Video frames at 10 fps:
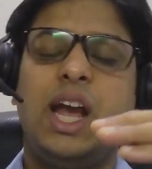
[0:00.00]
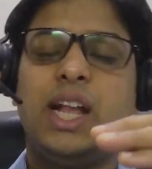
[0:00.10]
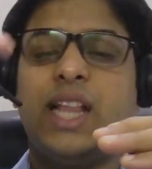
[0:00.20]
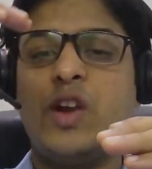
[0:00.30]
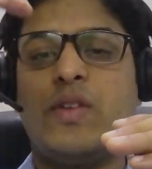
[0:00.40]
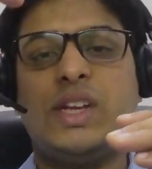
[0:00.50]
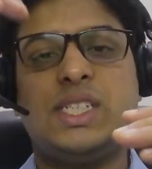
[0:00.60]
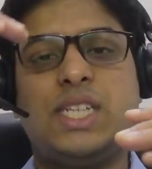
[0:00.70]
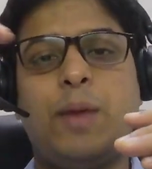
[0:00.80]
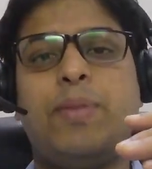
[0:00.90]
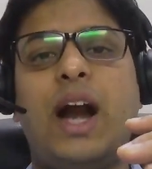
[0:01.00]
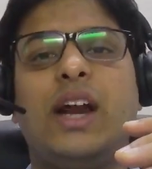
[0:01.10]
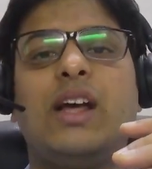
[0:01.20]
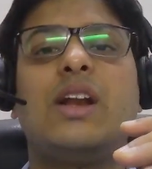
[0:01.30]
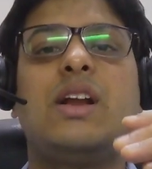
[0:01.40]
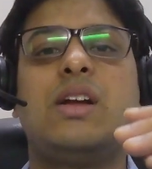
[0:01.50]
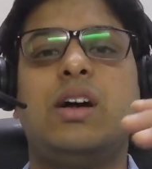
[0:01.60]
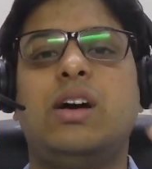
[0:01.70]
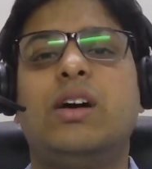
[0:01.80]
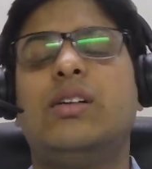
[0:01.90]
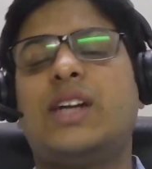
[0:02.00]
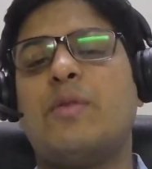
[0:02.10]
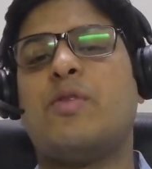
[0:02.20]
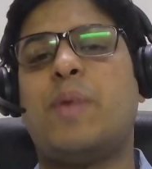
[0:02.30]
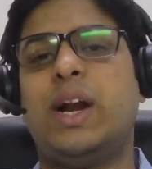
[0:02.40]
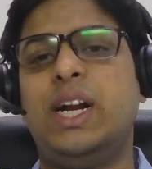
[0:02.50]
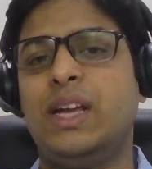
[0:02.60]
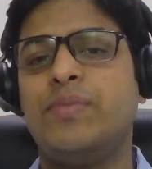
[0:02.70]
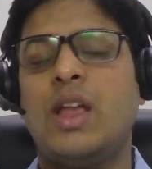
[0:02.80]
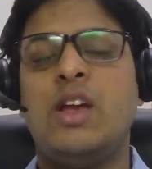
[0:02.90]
In that you have the step ladder type of penalty.